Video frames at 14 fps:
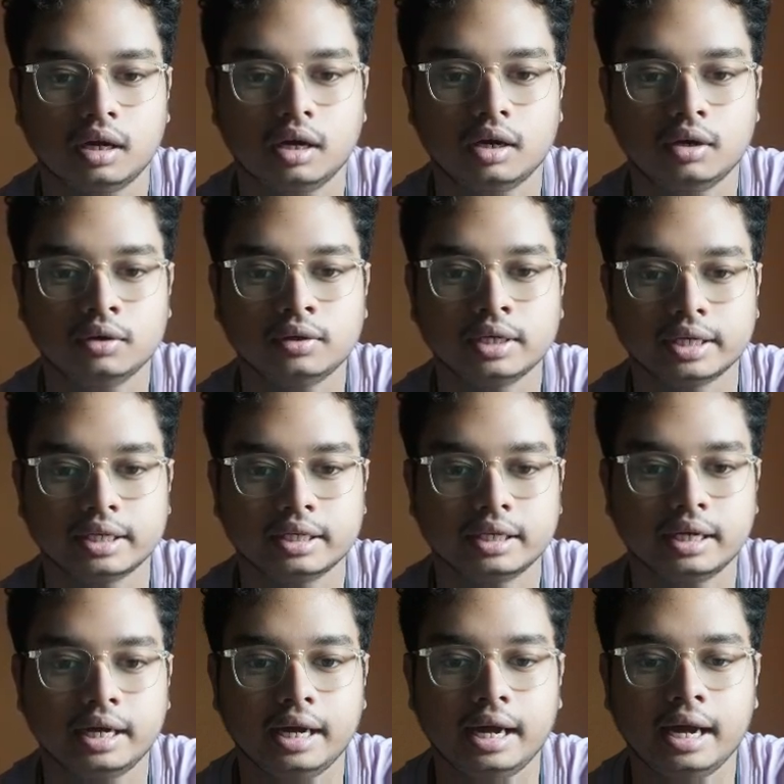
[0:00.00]
Okay,
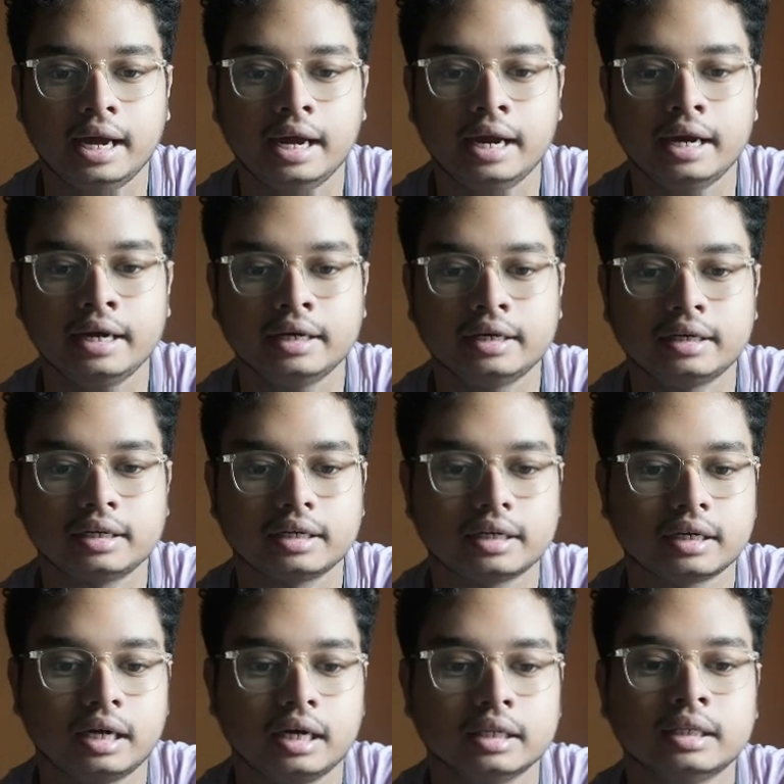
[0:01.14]
and
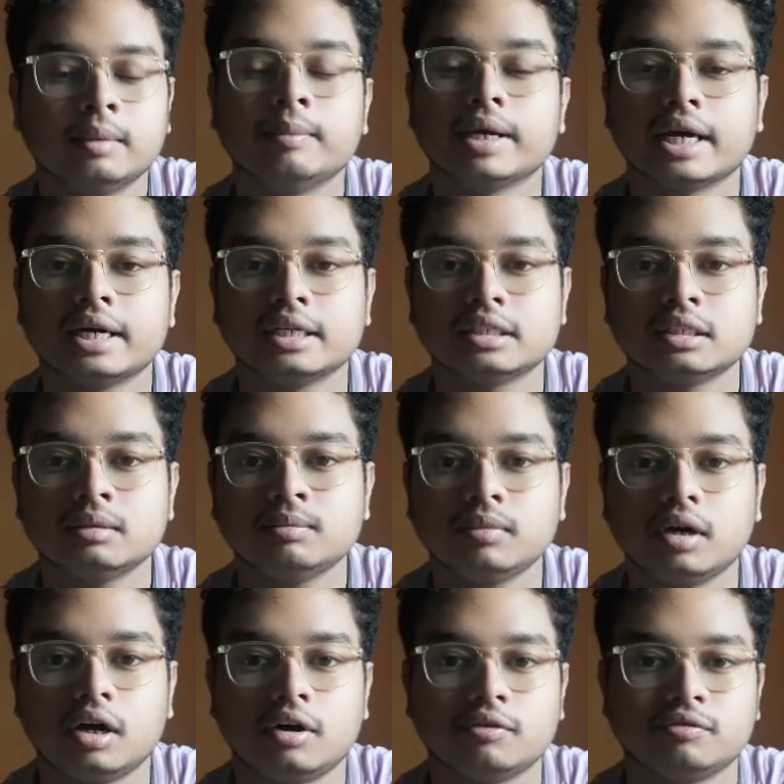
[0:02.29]
the mechanism
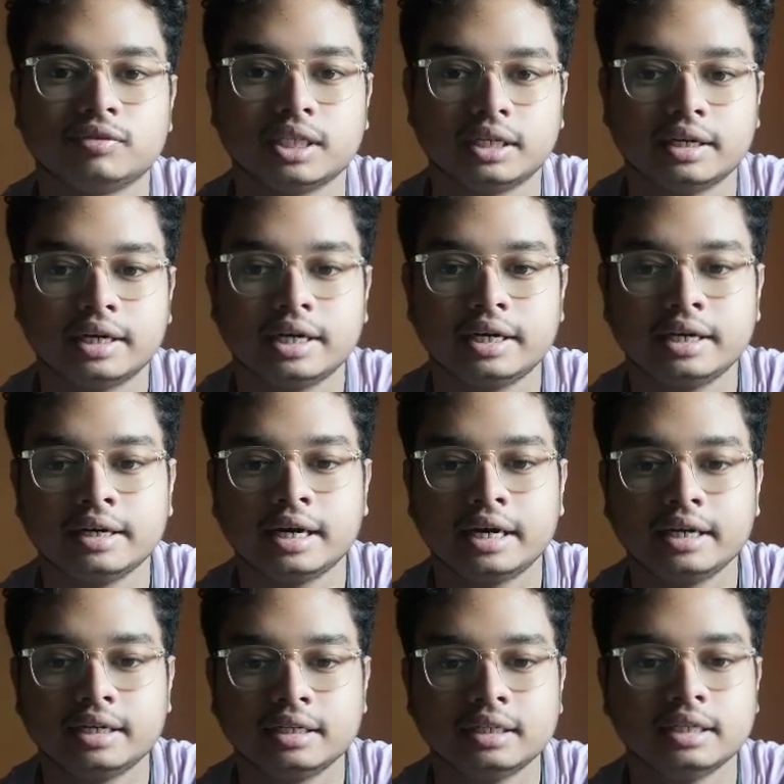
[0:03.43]
of generating
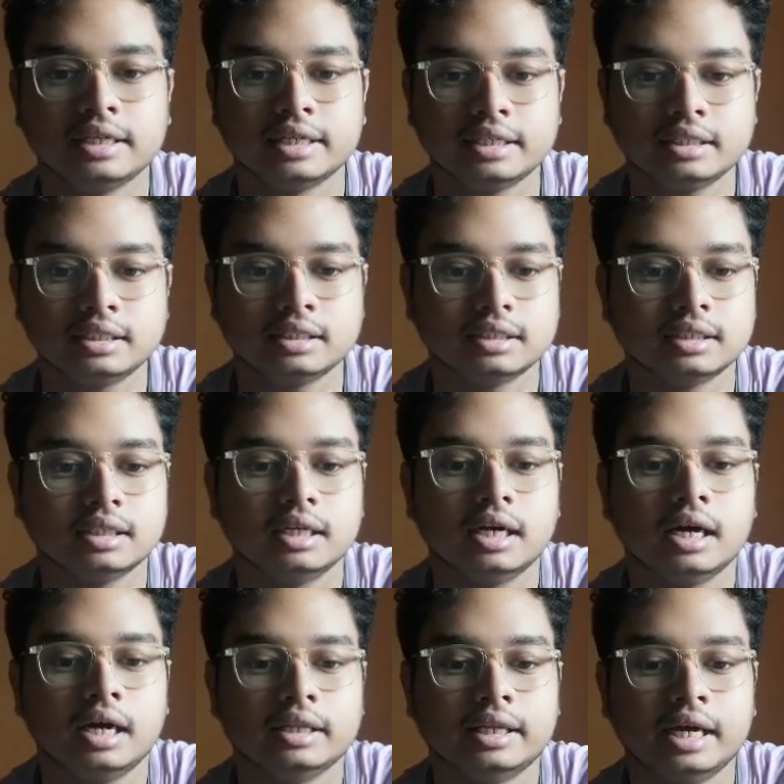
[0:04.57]
radical is
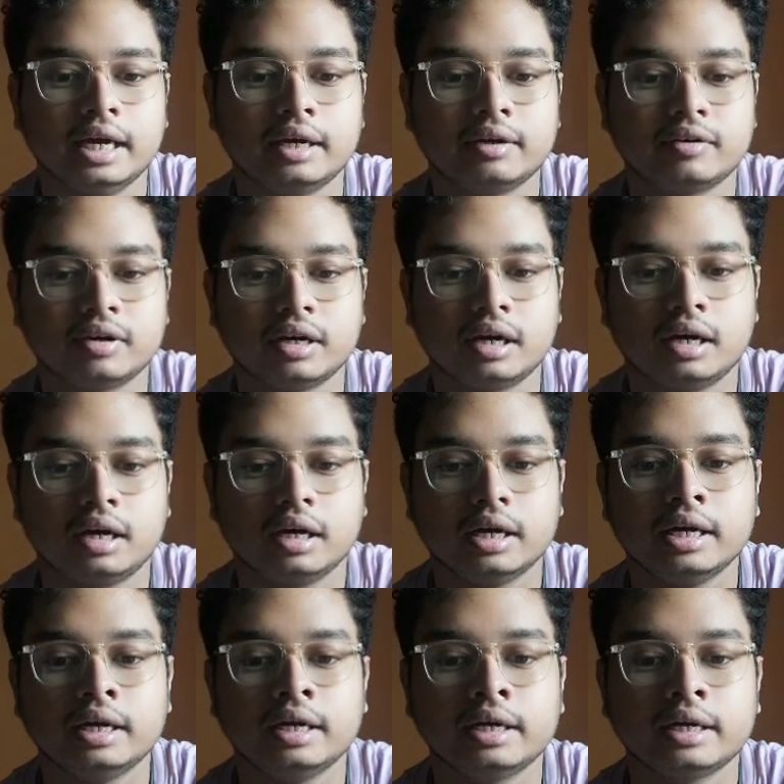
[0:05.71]
that
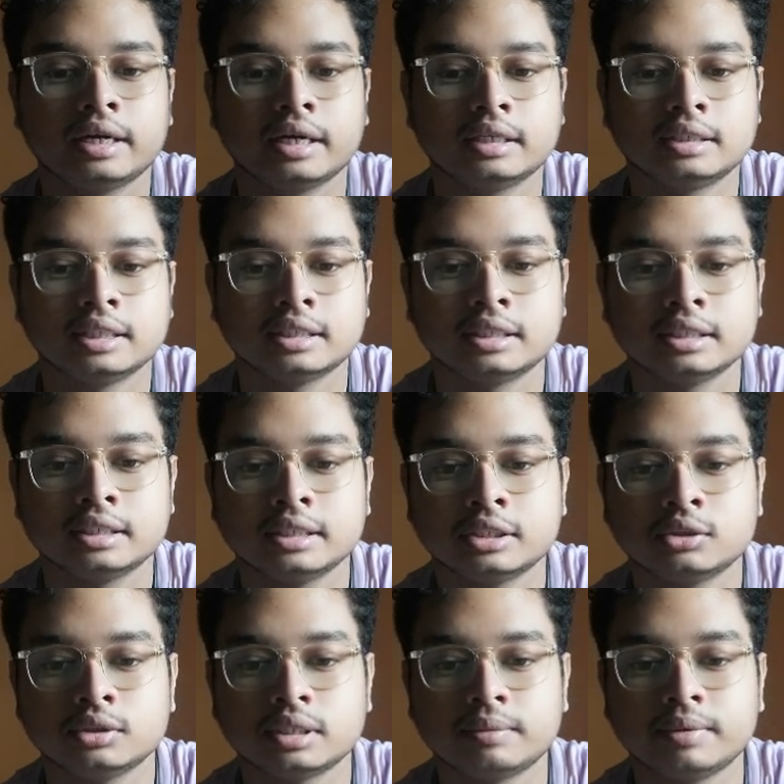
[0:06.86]
in 66
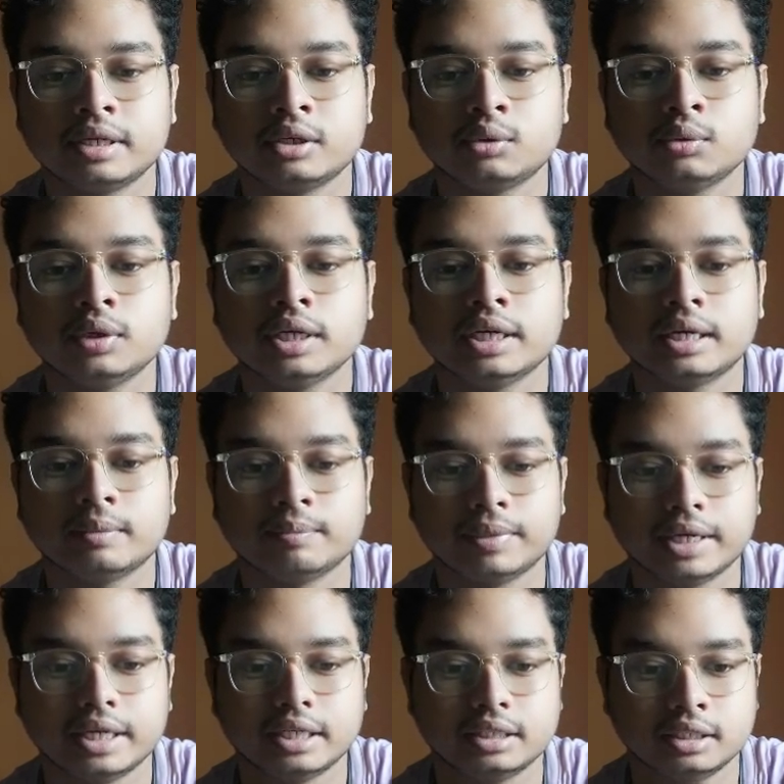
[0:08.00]
to 72-degree
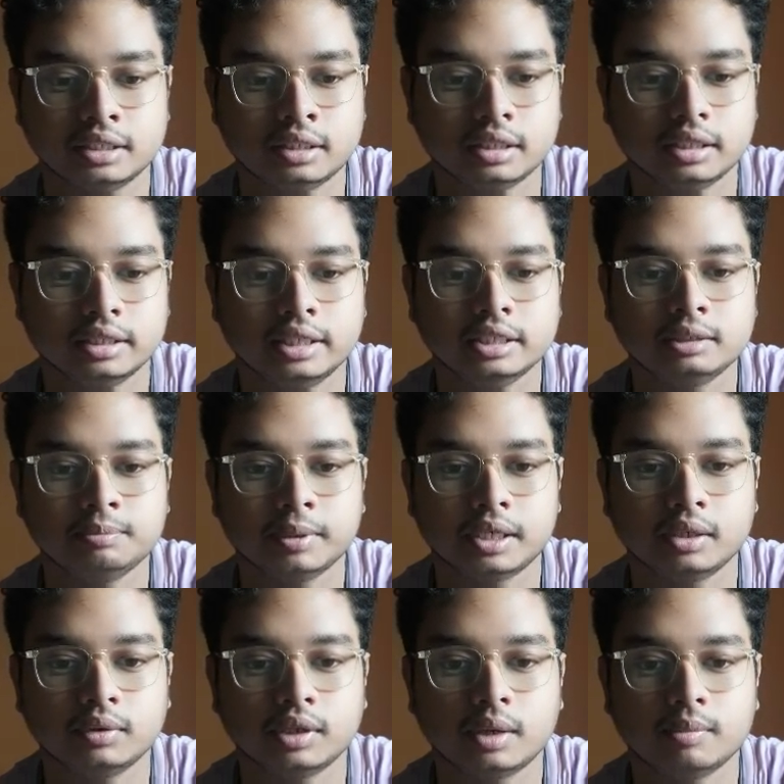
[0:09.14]
temperature, this
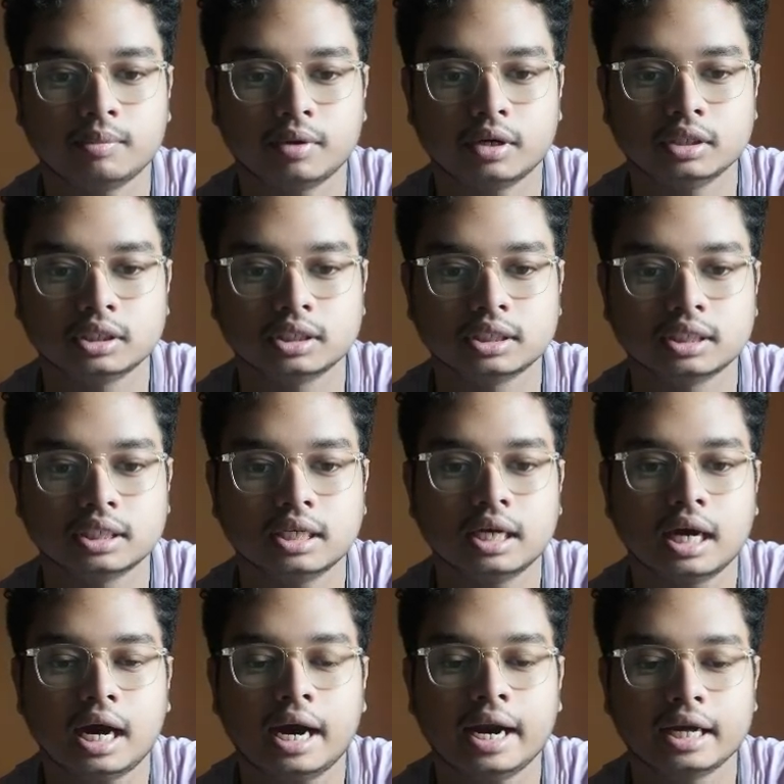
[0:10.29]
particular bonds
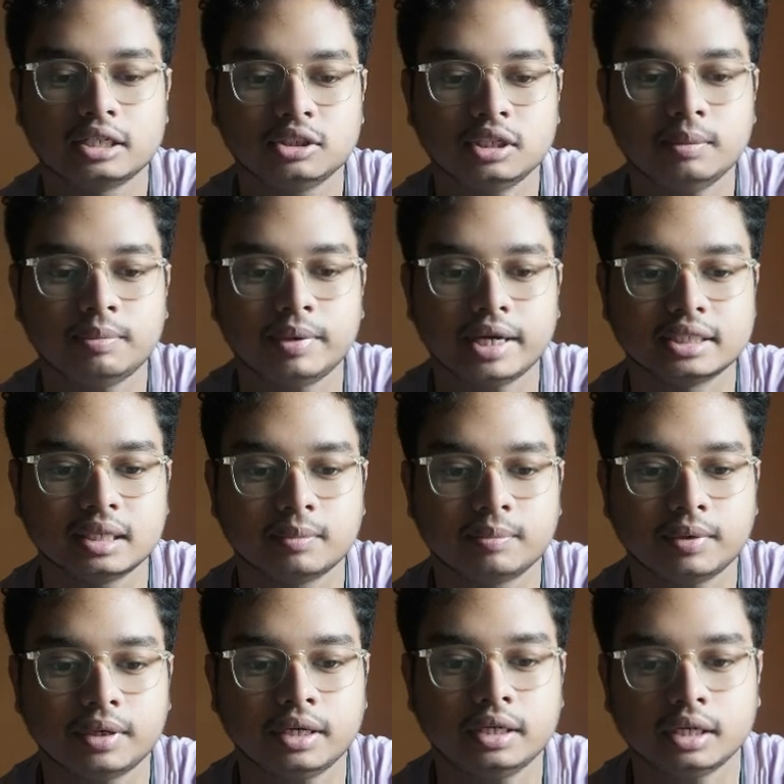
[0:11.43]
are actually breaks
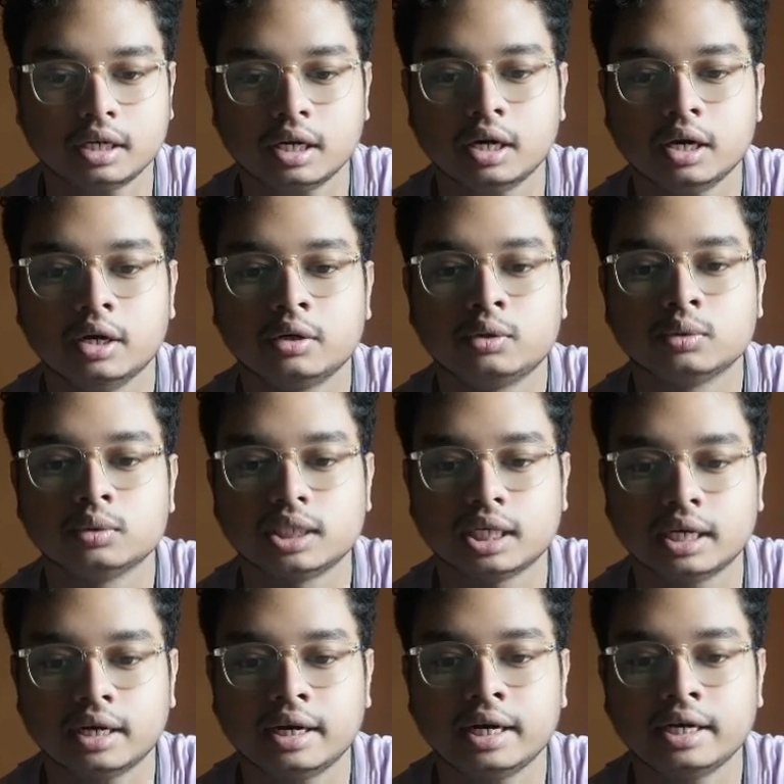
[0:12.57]
apart to
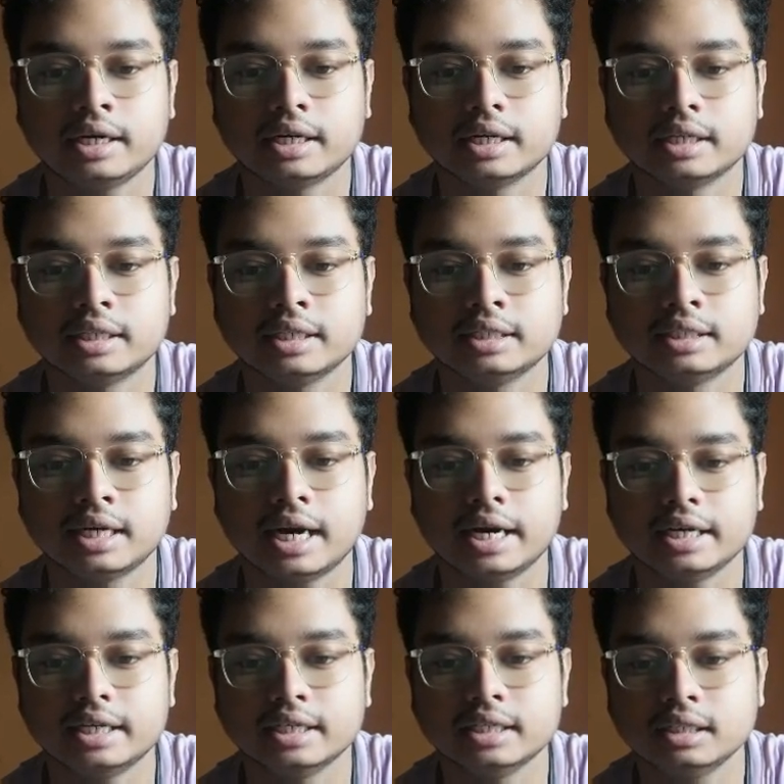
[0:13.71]
generate this
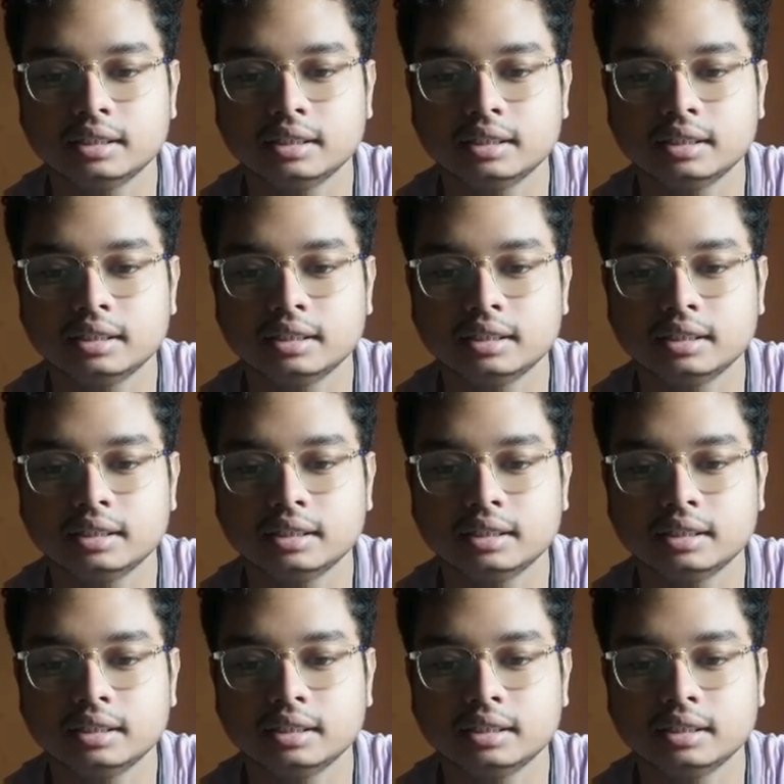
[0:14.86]
radical